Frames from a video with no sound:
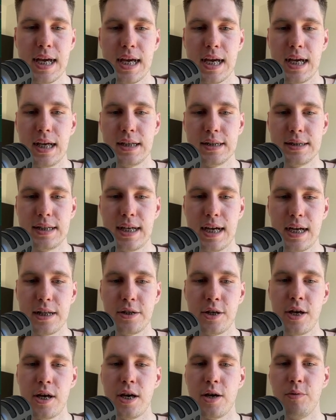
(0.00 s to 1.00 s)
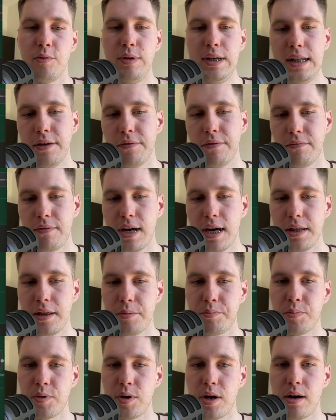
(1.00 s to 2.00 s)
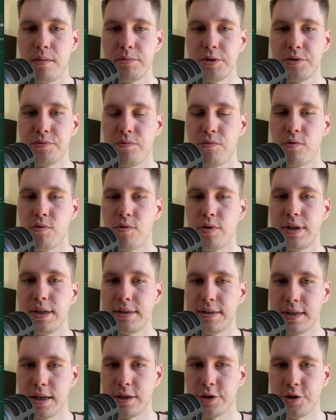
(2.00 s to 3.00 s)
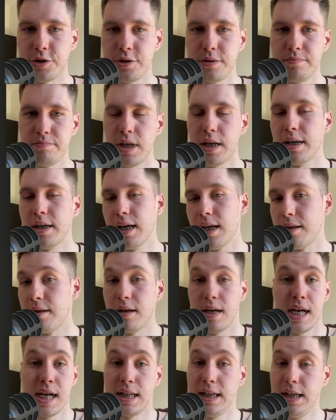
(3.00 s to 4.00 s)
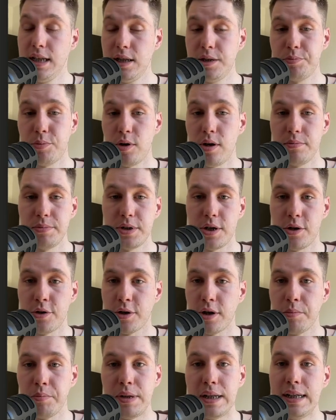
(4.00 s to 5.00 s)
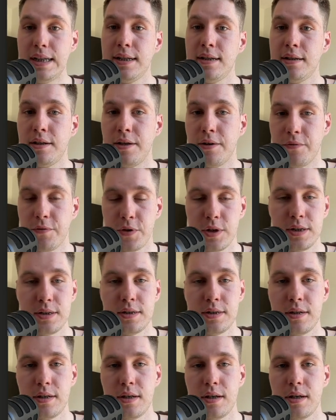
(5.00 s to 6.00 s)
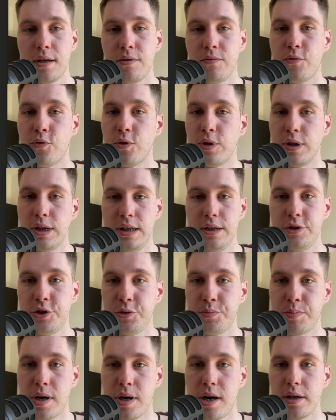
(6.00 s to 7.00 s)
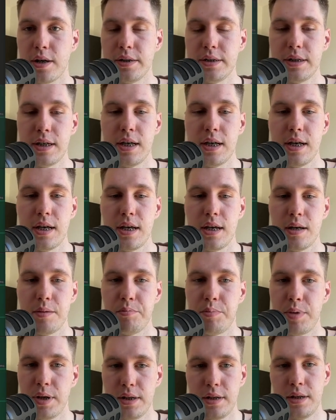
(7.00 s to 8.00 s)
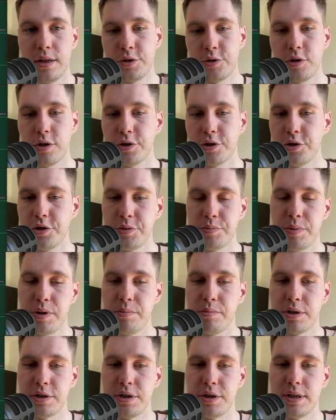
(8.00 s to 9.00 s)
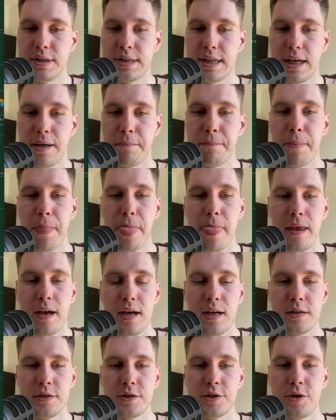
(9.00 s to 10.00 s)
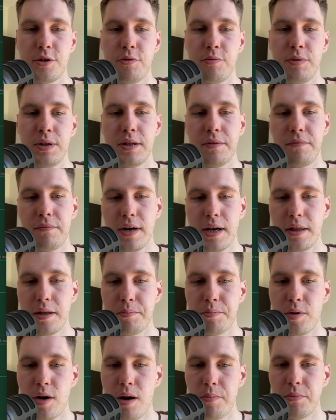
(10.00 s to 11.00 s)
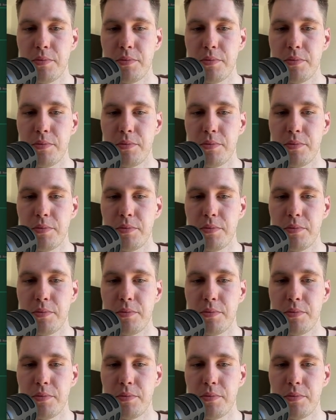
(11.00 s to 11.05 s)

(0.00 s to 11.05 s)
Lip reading: is that we define the prompts for the section. And again, these prompts are completely different for each part, but the structure is pretty much the same. So we define the prompt